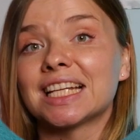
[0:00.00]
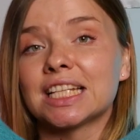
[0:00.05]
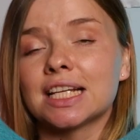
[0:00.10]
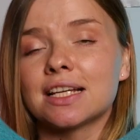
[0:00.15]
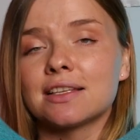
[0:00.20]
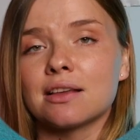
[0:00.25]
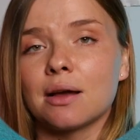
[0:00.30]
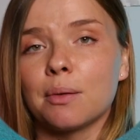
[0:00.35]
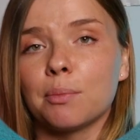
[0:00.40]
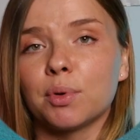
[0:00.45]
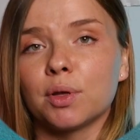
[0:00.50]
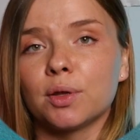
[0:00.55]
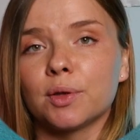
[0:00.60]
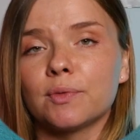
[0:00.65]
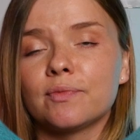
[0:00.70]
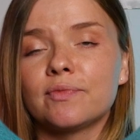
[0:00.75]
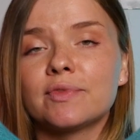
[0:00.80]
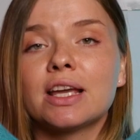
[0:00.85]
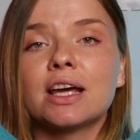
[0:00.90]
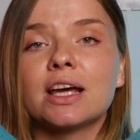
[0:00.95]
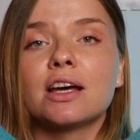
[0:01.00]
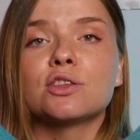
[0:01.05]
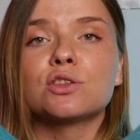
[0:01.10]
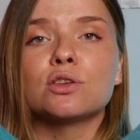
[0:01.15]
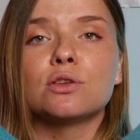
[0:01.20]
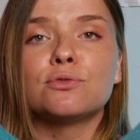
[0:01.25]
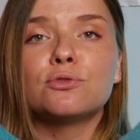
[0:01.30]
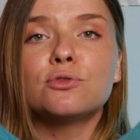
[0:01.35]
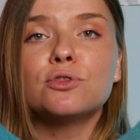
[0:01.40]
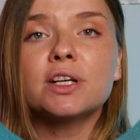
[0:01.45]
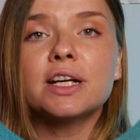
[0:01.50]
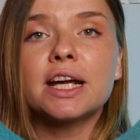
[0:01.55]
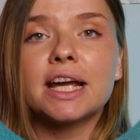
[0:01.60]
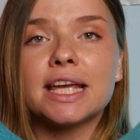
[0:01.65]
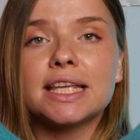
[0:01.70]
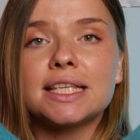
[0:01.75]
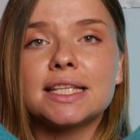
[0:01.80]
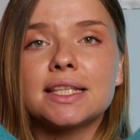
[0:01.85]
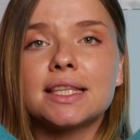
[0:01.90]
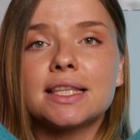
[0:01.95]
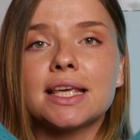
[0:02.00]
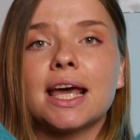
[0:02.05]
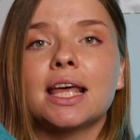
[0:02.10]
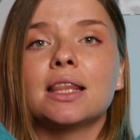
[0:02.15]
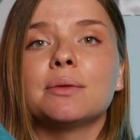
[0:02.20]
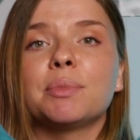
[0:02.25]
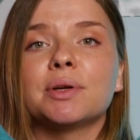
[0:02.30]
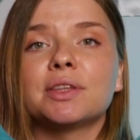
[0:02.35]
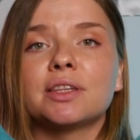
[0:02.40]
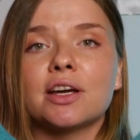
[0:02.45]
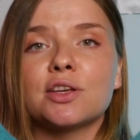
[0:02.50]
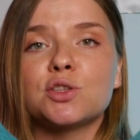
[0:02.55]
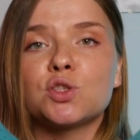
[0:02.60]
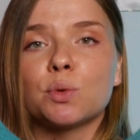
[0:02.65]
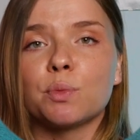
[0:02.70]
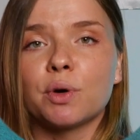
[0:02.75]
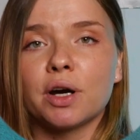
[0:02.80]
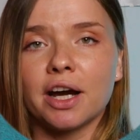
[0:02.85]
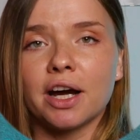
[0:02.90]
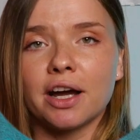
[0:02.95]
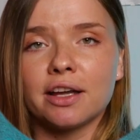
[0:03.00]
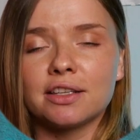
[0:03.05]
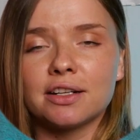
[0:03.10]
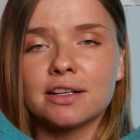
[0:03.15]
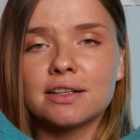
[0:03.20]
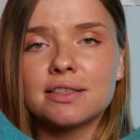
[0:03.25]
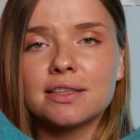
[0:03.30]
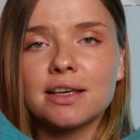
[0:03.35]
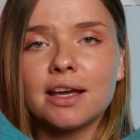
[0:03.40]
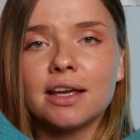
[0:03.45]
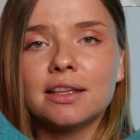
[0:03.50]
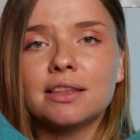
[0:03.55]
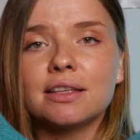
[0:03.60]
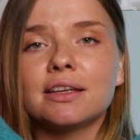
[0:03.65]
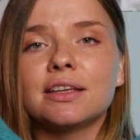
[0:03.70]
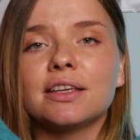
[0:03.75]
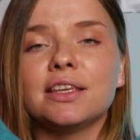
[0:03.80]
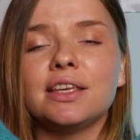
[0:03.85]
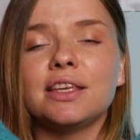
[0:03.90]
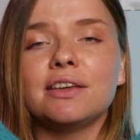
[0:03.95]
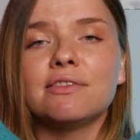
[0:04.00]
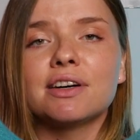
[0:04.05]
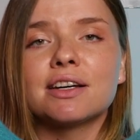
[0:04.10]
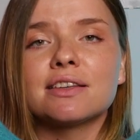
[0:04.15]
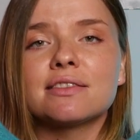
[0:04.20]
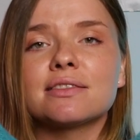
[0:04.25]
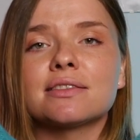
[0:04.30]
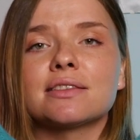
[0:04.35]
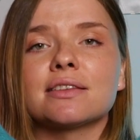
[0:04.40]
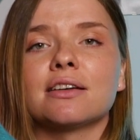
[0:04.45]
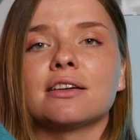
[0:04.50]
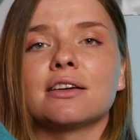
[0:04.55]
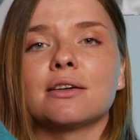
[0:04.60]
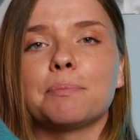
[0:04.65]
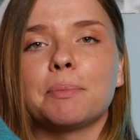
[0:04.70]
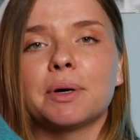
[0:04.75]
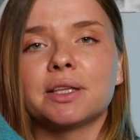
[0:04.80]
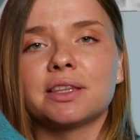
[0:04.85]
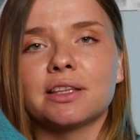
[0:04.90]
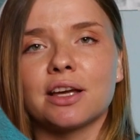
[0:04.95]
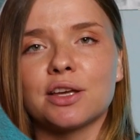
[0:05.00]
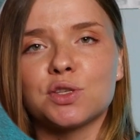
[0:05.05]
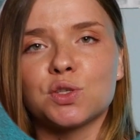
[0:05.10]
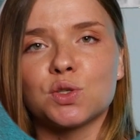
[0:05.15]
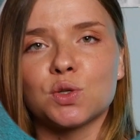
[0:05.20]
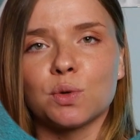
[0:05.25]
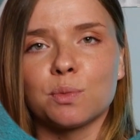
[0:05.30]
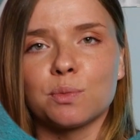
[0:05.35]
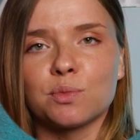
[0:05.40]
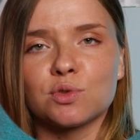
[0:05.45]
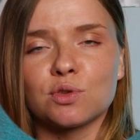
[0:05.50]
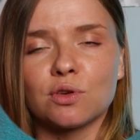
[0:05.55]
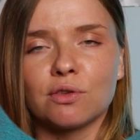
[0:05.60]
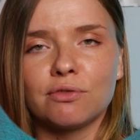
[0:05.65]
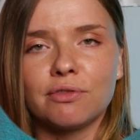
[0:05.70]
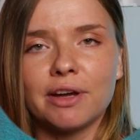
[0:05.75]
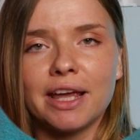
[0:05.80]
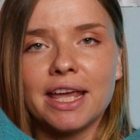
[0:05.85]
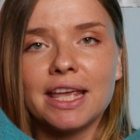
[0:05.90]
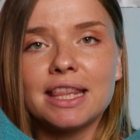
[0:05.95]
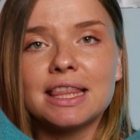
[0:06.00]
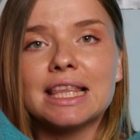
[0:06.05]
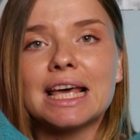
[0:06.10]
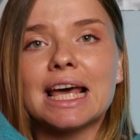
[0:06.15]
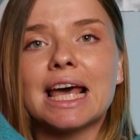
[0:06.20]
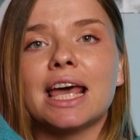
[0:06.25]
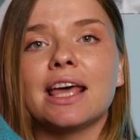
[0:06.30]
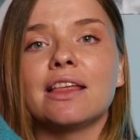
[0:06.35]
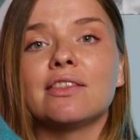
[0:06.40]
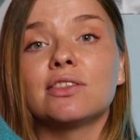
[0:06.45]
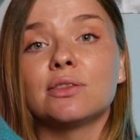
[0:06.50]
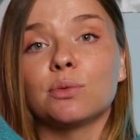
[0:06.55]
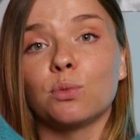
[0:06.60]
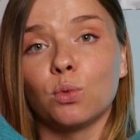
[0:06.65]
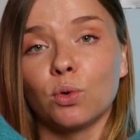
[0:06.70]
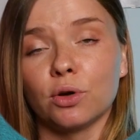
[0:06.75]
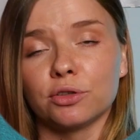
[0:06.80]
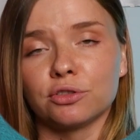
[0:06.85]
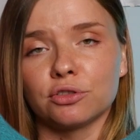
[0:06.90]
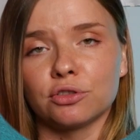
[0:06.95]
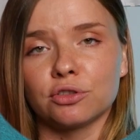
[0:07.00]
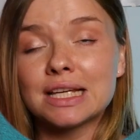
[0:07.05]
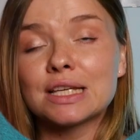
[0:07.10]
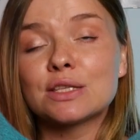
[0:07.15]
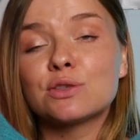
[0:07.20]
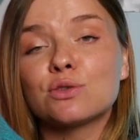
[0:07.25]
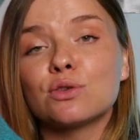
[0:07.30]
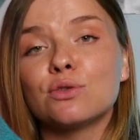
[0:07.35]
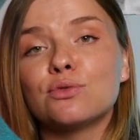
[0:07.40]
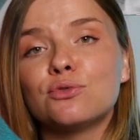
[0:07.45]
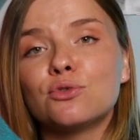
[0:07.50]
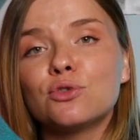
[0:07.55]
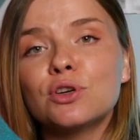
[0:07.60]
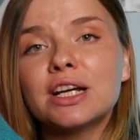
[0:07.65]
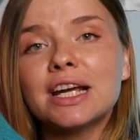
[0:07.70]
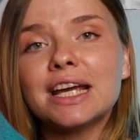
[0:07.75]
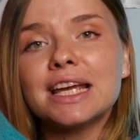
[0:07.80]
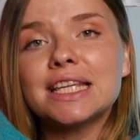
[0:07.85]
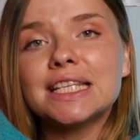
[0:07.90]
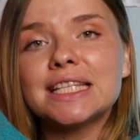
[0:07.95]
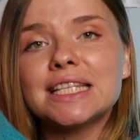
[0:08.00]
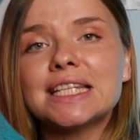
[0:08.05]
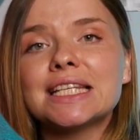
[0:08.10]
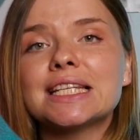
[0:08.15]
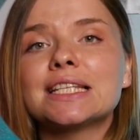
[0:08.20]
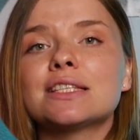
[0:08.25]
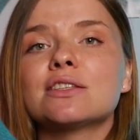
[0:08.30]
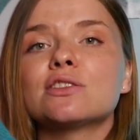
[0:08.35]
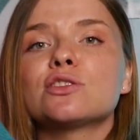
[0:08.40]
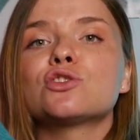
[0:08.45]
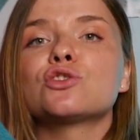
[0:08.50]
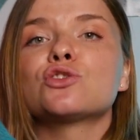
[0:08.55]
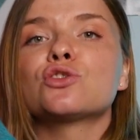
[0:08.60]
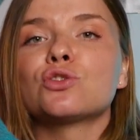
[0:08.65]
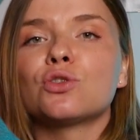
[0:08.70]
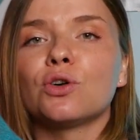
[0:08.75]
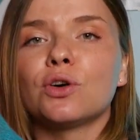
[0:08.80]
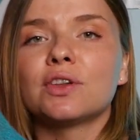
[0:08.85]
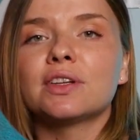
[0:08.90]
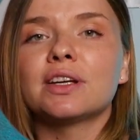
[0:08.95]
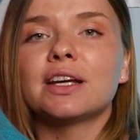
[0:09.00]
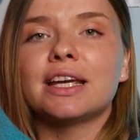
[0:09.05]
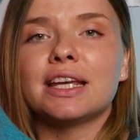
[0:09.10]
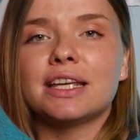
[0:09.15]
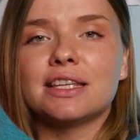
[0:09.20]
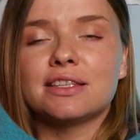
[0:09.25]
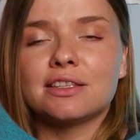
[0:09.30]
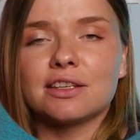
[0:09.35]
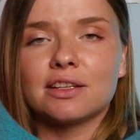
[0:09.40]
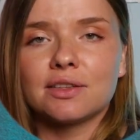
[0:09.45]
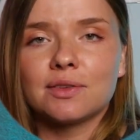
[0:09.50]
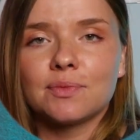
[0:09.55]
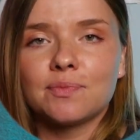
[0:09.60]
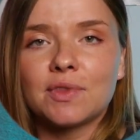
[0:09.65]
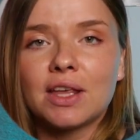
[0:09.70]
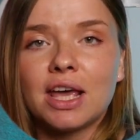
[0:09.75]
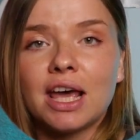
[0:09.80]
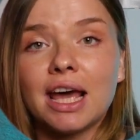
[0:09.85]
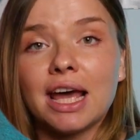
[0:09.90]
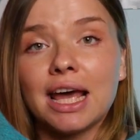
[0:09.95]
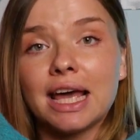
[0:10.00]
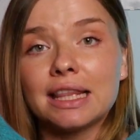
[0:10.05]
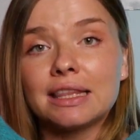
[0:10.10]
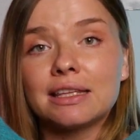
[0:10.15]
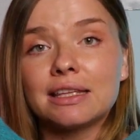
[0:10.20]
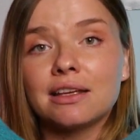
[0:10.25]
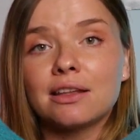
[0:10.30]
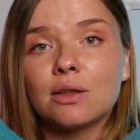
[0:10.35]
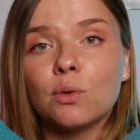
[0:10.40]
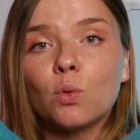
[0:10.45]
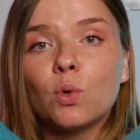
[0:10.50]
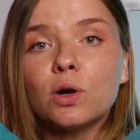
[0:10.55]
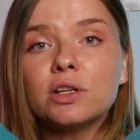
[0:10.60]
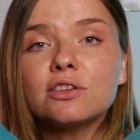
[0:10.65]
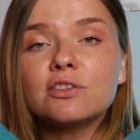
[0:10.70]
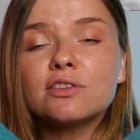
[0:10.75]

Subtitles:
example. Sulfuric acid and potassium hydroxide give us potassium sulfate and water. Sulfuric acid is a strong acid, and in a water